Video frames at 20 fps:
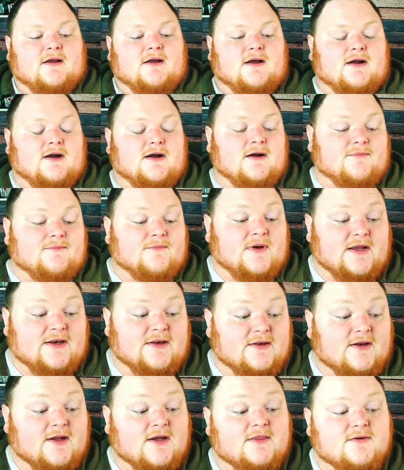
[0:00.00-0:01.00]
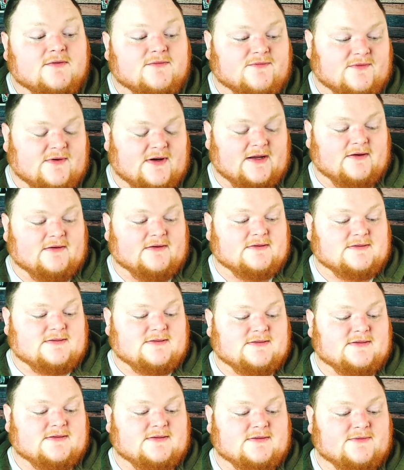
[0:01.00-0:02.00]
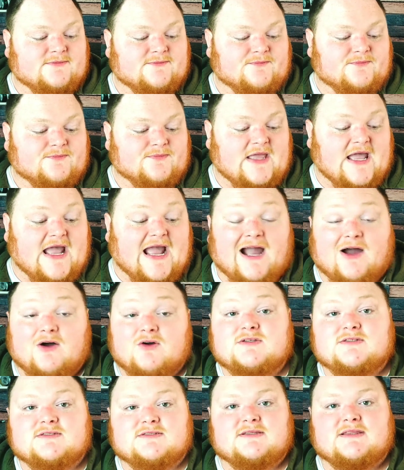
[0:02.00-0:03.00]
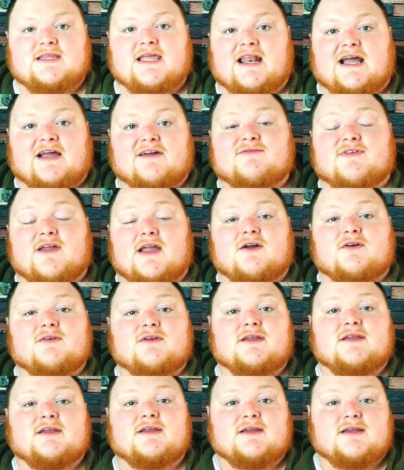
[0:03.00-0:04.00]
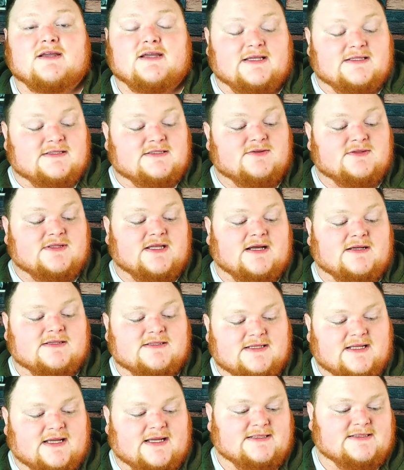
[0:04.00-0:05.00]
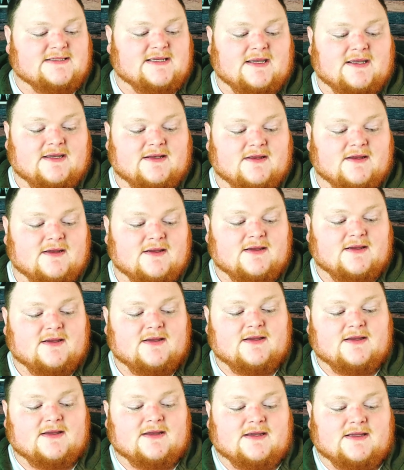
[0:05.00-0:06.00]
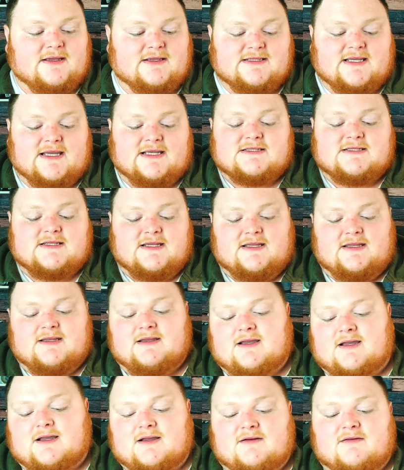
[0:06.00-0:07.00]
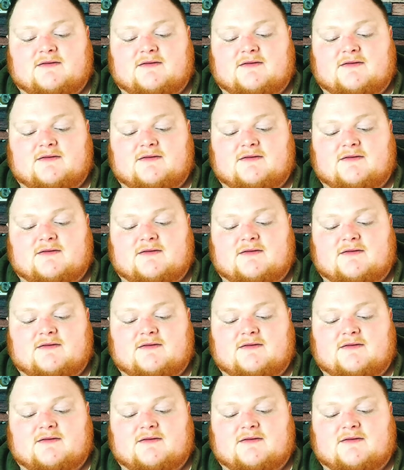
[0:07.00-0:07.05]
Another fragrance house that I found in 2019 is actually